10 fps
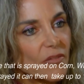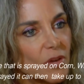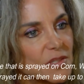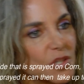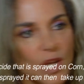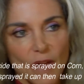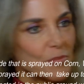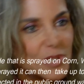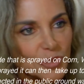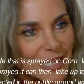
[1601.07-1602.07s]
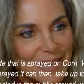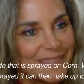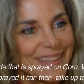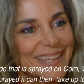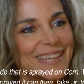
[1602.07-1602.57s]
is the government doing
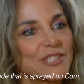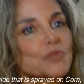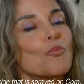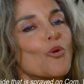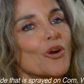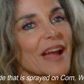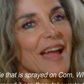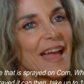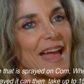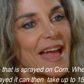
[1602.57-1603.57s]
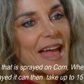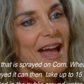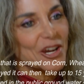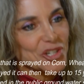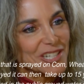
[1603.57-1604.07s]
anything? Is there more
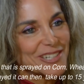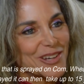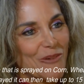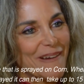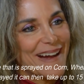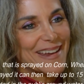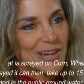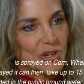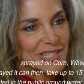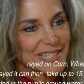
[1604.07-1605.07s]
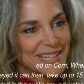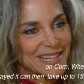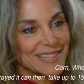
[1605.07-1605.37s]
action going on in Argentina